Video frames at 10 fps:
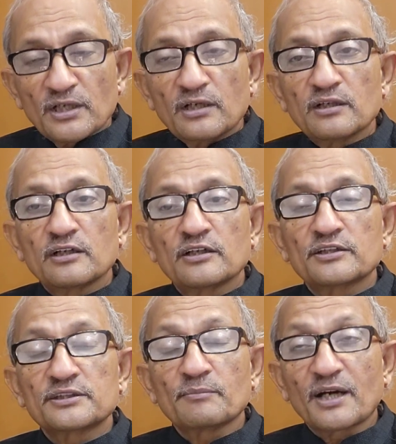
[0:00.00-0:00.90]

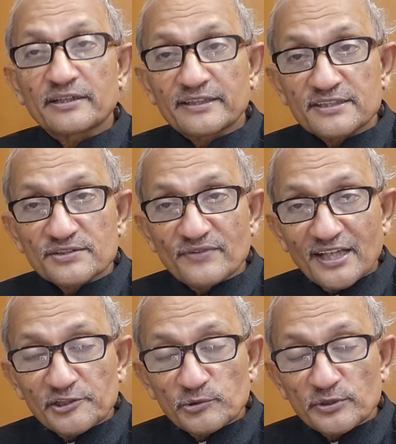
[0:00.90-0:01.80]
the market is
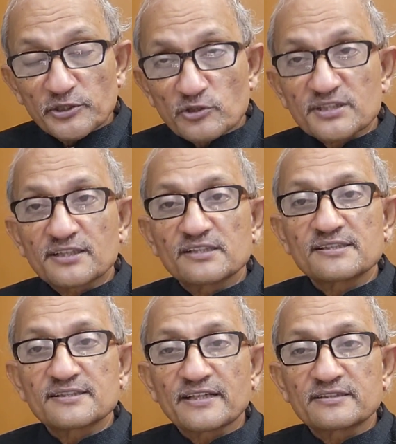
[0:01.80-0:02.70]
valuing your
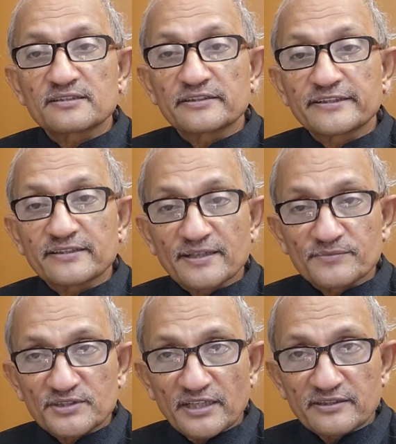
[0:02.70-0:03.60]
skills at 30
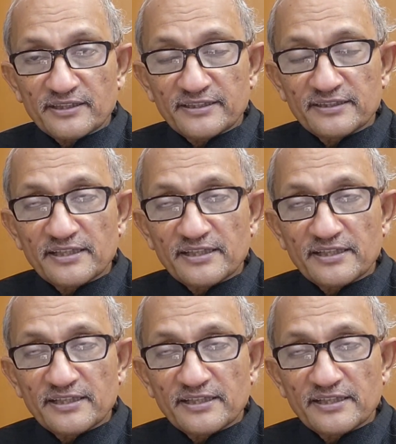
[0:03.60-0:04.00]
times that, right?